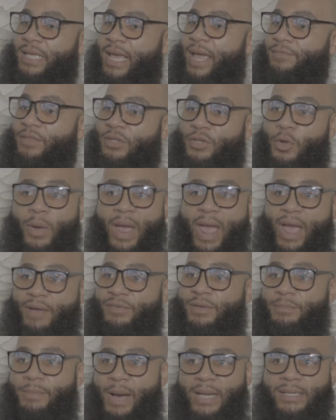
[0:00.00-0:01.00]
have to know
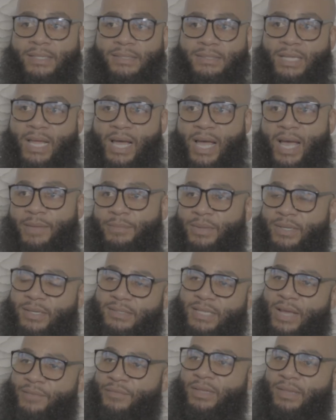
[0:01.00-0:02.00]
everybody's line,
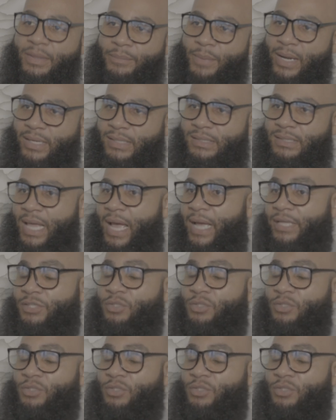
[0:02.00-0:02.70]
because everybody's line